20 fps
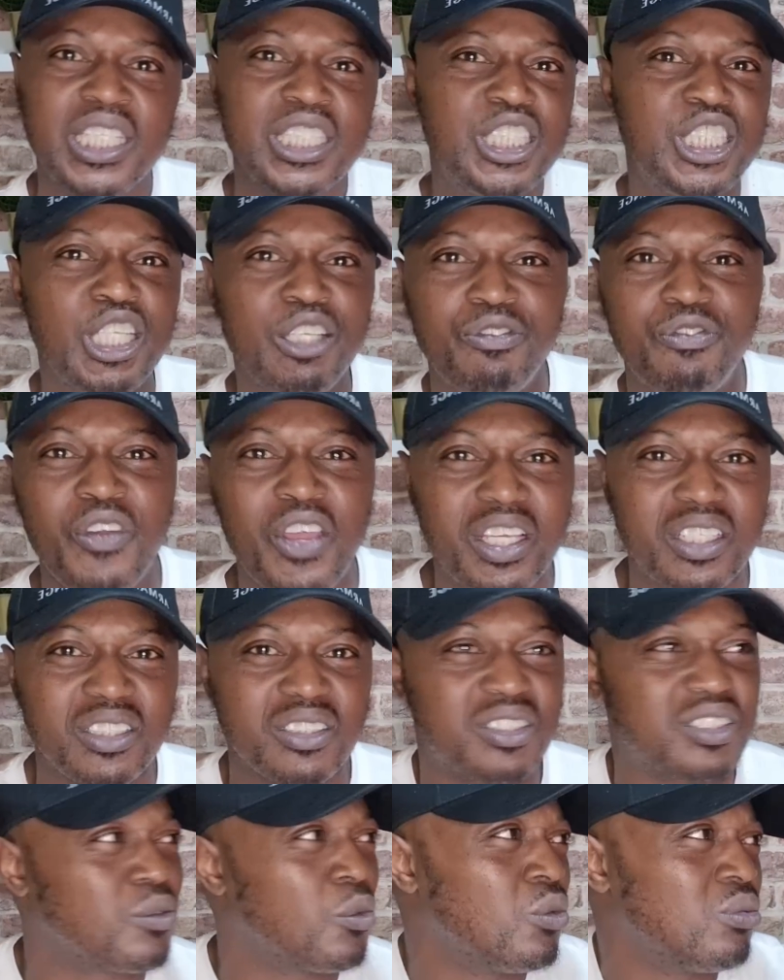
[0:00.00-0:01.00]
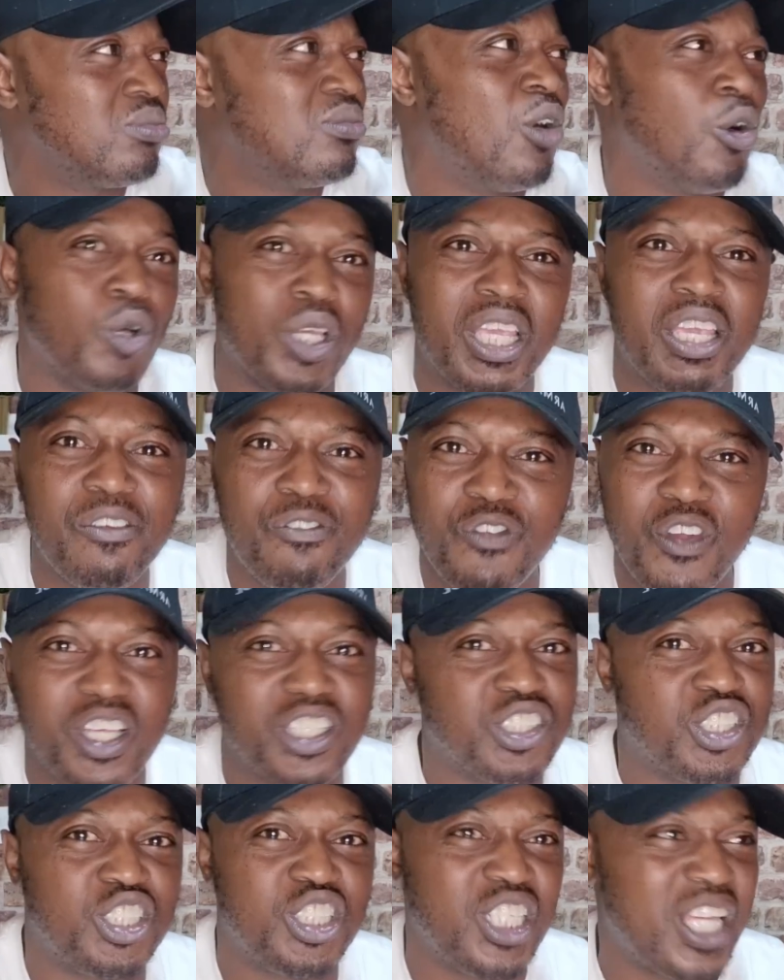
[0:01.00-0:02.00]
she thinks or he
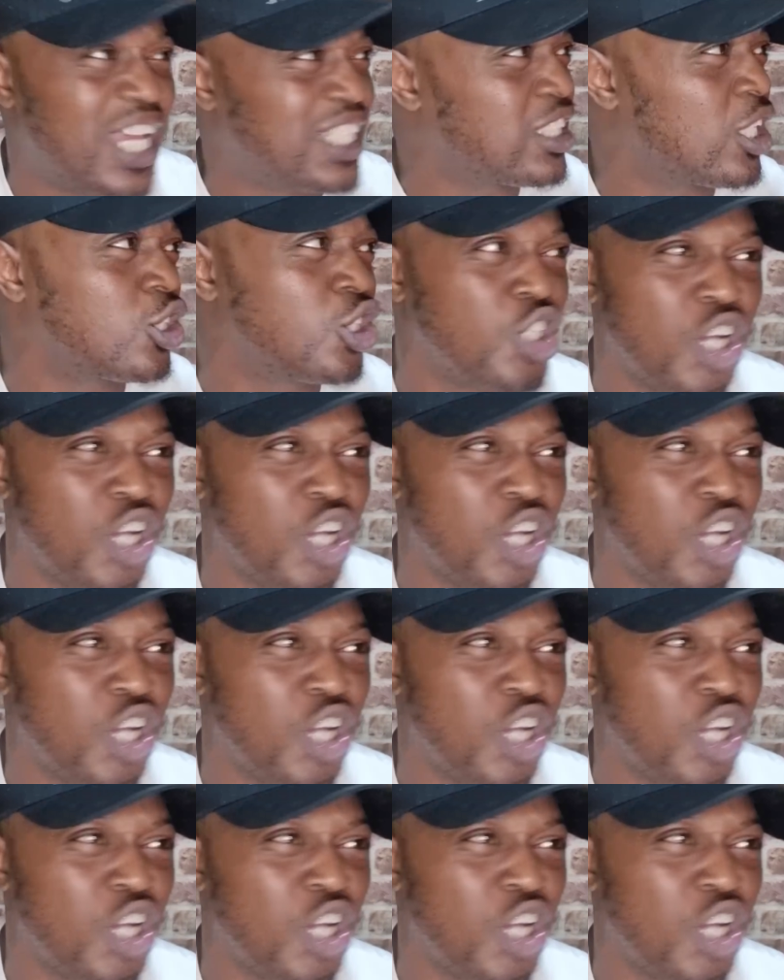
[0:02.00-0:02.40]
thinks she has a